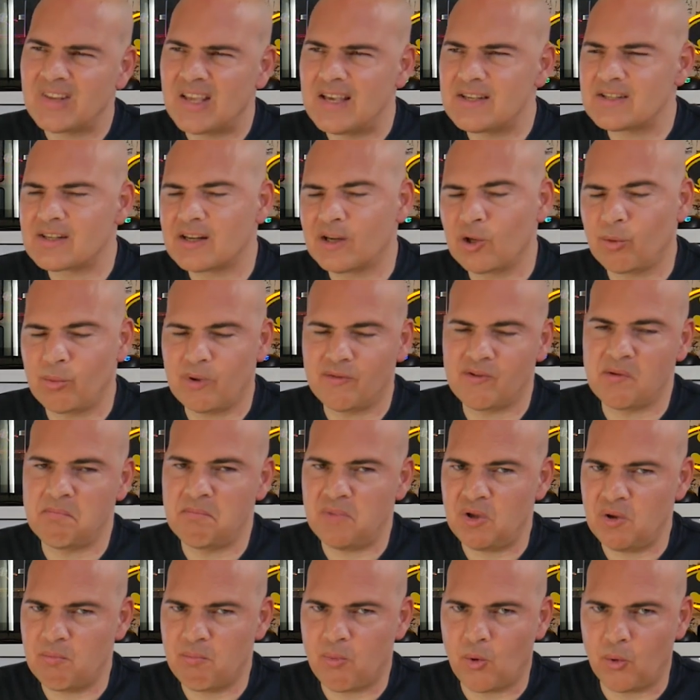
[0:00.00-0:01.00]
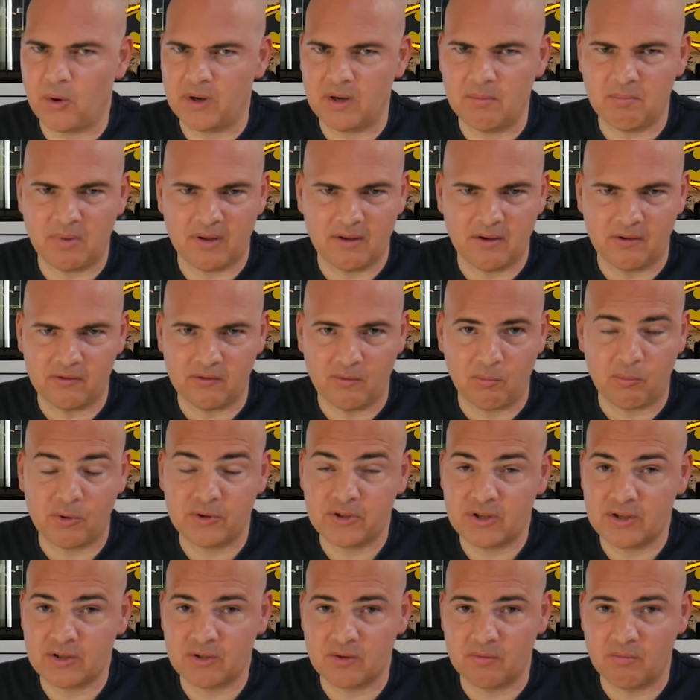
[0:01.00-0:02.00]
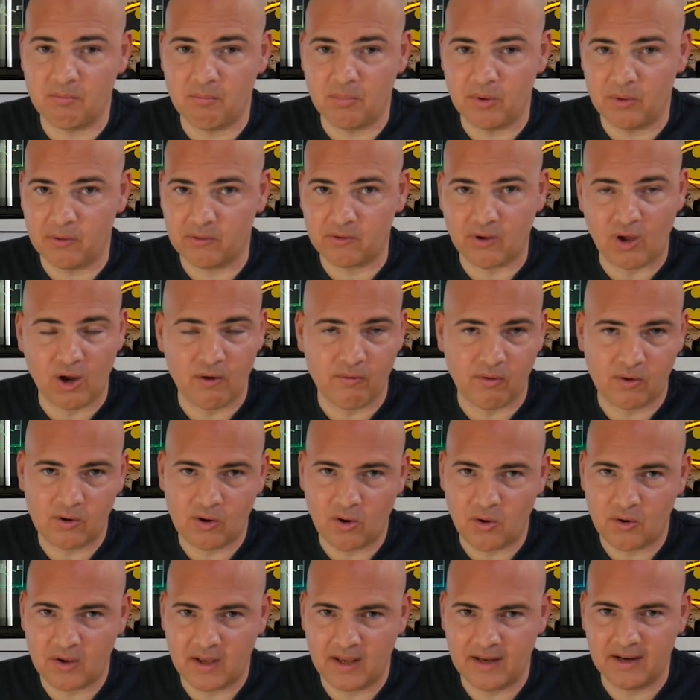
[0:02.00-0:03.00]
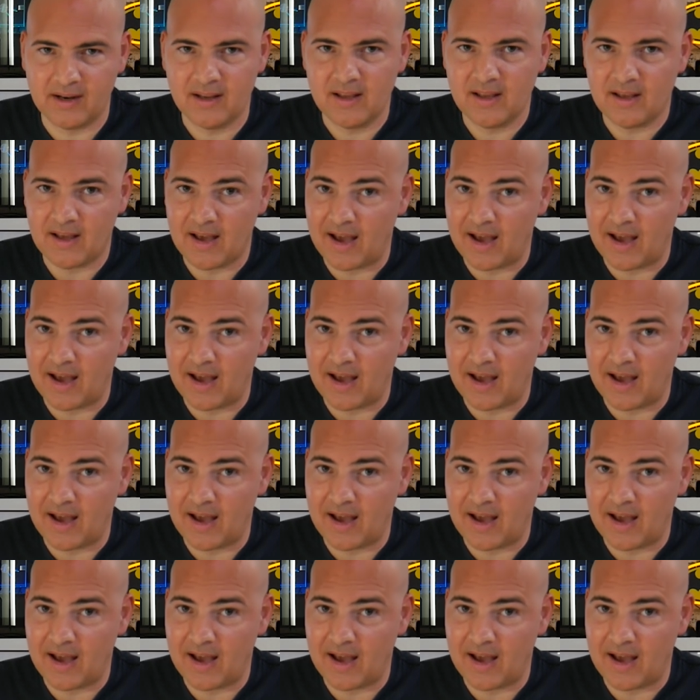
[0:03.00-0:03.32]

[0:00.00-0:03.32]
is a little bit of a mute point because of precision boost overclocking